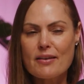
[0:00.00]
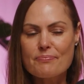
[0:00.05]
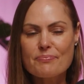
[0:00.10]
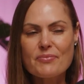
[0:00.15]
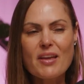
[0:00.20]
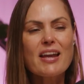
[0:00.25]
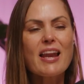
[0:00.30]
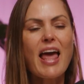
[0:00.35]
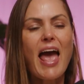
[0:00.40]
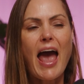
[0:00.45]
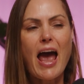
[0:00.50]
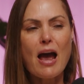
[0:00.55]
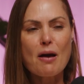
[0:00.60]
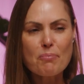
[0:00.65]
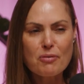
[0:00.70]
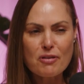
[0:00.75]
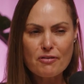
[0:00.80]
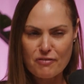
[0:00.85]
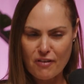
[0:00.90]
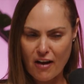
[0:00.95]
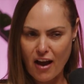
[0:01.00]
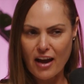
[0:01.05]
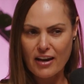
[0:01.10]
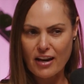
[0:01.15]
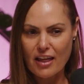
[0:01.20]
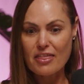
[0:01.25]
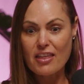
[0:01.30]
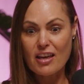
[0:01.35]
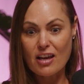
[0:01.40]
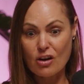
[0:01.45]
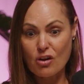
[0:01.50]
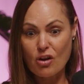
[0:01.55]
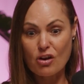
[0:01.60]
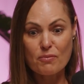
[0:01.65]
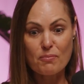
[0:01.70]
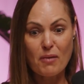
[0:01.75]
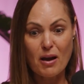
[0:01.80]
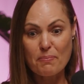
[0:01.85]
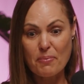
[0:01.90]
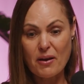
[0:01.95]
it amplified, I think, a lot of
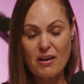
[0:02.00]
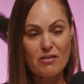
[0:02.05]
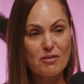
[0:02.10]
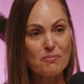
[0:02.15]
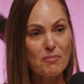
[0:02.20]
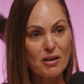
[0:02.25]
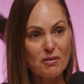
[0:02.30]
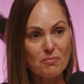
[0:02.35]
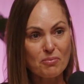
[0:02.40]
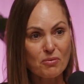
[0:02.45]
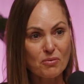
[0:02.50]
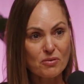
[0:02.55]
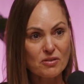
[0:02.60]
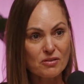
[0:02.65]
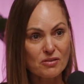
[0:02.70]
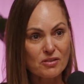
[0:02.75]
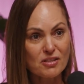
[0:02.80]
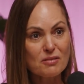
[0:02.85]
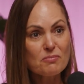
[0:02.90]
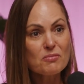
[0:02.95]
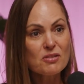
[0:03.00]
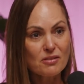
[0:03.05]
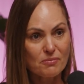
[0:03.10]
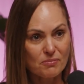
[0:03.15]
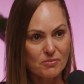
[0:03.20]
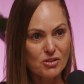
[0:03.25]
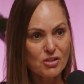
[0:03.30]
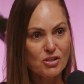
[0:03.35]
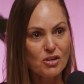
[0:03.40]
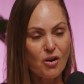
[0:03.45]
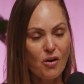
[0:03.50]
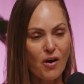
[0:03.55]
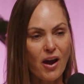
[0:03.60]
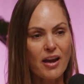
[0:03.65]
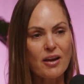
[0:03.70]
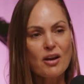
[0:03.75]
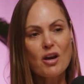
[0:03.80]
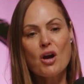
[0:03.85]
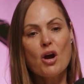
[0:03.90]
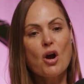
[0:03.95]
my perimenopausal symptoms.
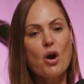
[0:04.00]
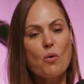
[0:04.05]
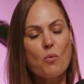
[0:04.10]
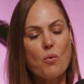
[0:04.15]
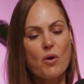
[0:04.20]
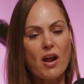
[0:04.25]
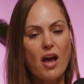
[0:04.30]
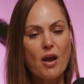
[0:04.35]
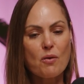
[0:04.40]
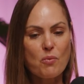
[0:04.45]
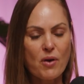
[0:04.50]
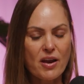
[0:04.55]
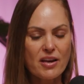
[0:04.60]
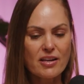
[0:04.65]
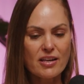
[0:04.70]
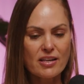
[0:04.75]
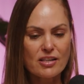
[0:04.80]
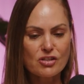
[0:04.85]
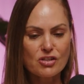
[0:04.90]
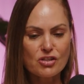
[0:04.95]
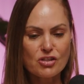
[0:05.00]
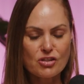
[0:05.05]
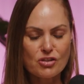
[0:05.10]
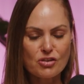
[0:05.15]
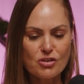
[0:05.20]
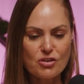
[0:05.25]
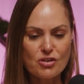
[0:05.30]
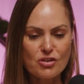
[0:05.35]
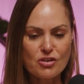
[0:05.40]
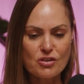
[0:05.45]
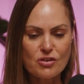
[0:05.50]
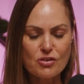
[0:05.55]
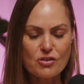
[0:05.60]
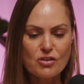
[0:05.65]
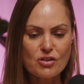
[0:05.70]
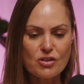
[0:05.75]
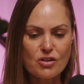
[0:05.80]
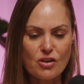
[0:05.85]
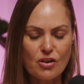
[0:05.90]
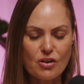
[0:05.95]
When I went into,
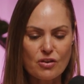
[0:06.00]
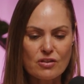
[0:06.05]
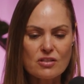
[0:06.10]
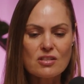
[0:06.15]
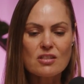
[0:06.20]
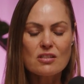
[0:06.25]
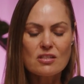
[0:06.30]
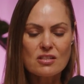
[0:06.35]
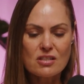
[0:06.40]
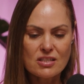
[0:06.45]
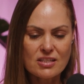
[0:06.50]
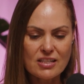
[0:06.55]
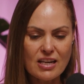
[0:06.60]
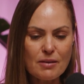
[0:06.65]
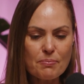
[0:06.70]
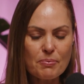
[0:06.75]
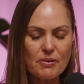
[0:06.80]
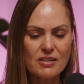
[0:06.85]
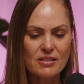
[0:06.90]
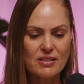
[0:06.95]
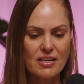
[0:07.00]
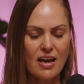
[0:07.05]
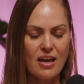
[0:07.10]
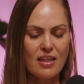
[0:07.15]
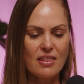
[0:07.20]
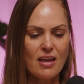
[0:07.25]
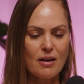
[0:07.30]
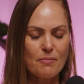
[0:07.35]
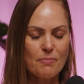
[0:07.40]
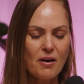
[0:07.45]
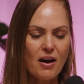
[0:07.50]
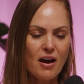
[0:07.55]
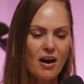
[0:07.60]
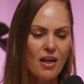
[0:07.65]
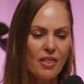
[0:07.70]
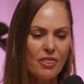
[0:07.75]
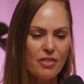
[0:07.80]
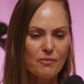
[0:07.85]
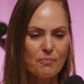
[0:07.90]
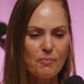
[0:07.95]
deeper down that
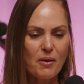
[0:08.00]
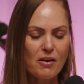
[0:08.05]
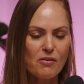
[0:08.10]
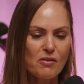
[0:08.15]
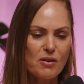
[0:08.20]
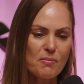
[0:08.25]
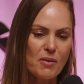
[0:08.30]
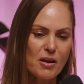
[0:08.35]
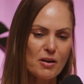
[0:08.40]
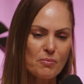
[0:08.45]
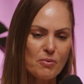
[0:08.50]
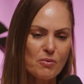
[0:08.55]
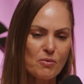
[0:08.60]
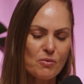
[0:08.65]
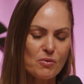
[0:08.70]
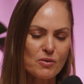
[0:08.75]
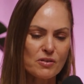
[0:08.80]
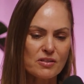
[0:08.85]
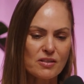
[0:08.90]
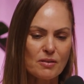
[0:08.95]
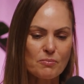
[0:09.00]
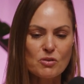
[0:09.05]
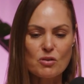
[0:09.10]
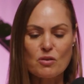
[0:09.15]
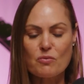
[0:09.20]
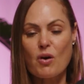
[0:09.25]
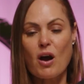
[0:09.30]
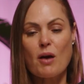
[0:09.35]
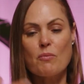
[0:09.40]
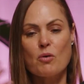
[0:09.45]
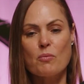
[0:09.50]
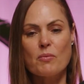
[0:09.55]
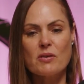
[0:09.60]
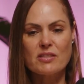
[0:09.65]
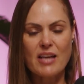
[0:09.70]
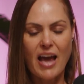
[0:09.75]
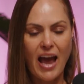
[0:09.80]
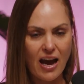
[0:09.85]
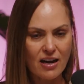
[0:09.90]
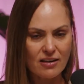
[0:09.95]
path of perimenopause, I'm almost
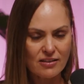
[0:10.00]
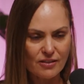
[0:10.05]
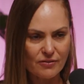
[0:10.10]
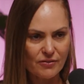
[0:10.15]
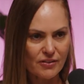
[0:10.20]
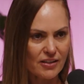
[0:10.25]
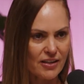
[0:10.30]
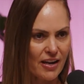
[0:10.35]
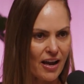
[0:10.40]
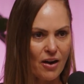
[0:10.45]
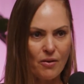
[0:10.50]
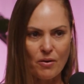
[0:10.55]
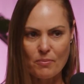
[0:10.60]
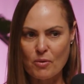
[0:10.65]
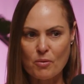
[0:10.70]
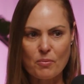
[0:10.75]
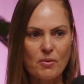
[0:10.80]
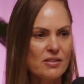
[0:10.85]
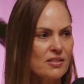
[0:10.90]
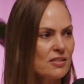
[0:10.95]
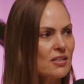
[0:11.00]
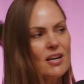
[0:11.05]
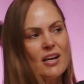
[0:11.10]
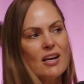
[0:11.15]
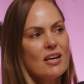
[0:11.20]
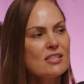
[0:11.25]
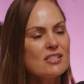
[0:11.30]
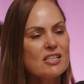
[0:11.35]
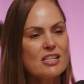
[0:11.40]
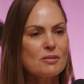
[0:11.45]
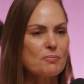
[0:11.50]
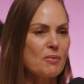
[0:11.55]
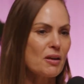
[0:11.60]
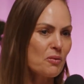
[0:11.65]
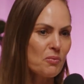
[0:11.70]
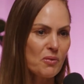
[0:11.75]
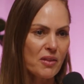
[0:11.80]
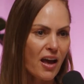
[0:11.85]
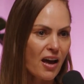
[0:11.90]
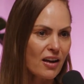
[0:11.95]
out of it now. I'm almost 6 months
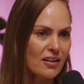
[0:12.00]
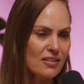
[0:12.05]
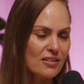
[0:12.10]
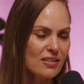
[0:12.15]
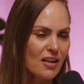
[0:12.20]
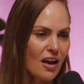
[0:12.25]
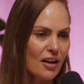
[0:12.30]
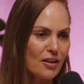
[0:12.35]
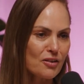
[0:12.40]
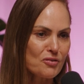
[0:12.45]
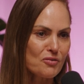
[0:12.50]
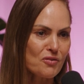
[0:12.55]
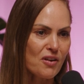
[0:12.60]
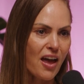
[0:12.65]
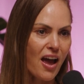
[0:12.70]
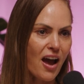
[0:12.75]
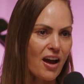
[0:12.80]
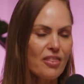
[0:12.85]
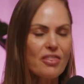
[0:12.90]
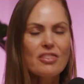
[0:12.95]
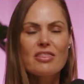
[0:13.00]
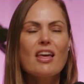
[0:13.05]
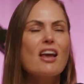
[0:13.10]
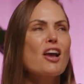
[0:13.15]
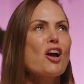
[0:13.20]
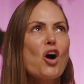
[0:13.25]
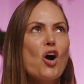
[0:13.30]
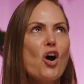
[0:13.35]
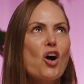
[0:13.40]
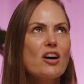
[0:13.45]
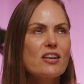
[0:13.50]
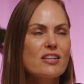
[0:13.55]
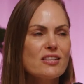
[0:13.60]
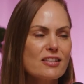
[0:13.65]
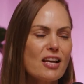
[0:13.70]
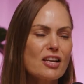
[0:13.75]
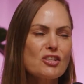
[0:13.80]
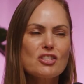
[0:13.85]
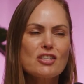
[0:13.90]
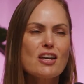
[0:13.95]
without a cycle now. God,
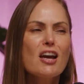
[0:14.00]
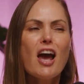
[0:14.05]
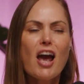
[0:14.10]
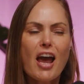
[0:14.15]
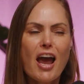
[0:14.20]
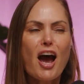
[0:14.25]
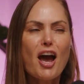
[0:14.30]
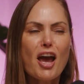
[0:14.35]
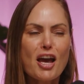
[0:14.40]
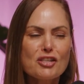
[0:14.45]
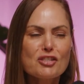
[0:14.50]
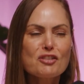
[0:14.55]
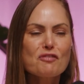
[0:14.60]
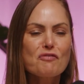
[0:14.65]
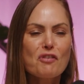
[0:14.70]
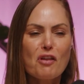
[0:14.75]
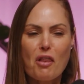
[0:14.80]
I actually feel